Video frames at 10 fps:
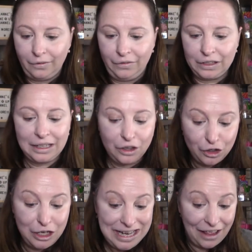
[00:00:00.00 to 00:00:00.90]
feels like
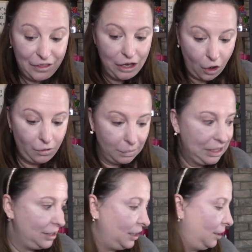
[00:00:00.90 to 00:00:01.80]
there's nothing on my
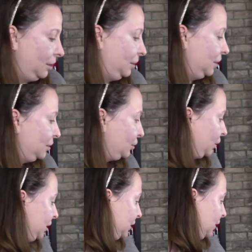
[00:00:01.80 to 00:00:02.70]
skin. This is
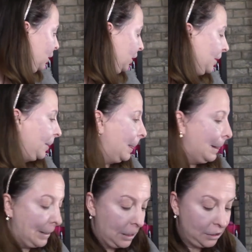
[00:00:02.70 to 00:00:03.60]
crazy. Okay,
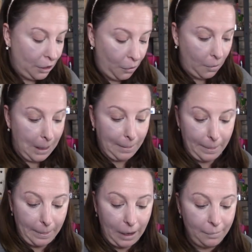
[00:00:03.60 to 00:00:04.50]
so
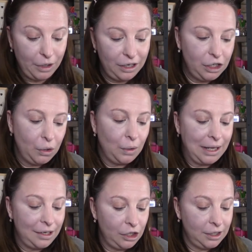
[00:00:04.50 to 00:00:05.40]
I'm gonna do
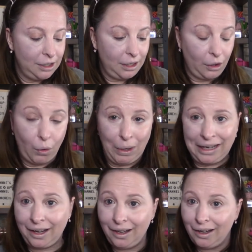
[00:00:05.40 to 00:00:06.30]
like just a
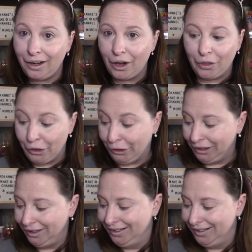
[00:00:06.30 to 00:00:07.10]
quick look